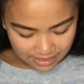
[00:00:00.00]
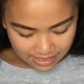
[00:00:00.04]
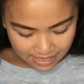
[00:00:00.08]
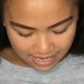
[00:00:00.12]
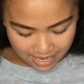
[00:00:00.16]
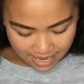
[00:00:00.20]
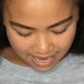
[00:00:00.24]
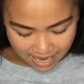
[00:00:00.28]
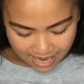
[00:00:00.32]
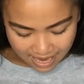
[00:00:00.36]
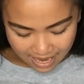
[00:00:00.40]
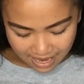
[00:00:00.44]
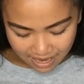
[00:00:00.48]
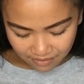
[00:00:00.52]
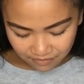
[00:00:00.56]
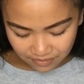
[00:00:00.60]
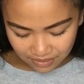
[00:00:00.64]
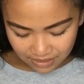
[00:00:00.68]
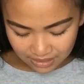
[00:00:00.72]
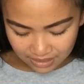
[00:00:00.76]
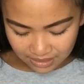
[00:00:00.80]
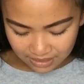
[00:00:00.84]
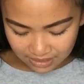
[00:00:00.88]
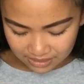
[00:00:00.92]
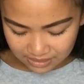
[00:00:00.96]
I have
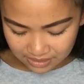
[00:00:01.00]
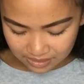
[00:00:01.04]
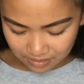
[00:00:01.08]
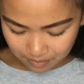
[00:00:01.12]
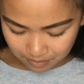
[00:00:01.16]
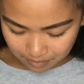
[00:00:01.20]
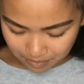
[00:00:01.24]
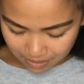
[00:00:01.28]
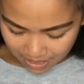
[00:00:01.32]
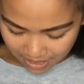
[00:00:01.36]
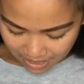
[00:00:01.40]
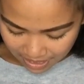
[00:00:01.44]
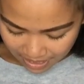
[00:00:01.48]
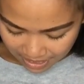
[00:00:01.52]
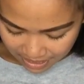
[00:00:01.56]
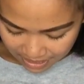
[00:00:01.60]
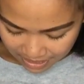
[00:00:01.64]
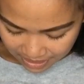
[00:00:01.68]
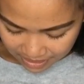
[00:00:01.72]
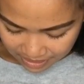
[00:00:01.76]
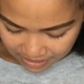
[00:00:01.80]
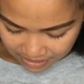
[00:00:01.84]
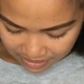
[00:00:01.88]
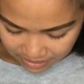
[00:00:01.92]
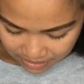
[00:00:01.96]
is
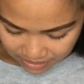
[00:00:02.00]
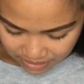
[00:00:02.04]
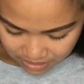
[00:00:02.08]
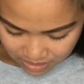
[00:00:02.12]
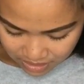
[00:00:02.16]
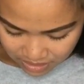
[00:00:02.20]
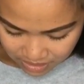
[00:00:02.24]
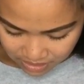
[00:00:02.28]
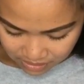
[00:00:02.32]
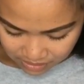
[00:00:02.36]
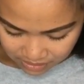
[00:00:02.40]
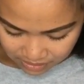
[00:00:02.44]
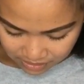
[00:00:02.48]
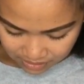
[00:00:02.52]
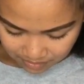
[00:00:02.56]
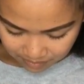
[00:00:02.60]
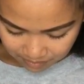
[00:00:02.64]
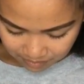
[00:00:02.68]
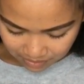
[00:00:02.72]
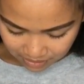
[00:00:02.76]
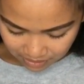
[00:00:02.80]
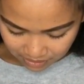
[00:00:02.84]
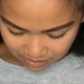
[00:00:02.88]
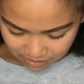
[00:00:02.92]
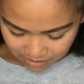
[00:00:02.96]
by
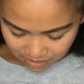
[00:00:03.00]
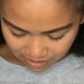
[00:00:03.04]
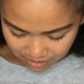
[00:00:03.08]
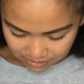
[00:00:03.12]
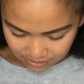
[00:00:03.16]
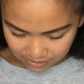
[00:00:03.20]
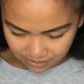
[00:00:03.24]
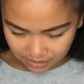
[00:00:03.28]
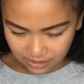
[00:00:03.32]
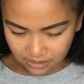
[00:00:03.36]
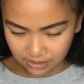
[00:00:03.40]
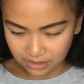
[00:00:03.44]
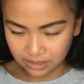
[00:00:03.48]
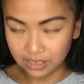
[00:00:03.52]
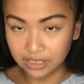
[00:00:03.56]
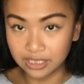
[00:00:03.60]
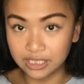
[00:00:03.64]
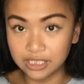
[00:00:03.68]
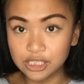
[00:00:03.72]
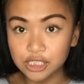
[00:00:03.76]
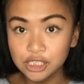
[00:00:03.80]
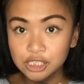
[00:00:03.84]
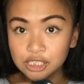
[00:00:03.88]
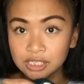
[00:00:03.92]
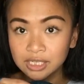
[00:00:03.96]
something not
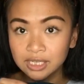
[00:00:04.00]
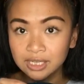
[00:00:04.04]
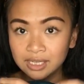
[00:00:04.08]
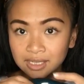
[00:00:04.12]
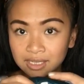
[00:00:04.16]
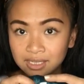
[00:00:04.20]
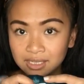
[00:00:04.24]
English.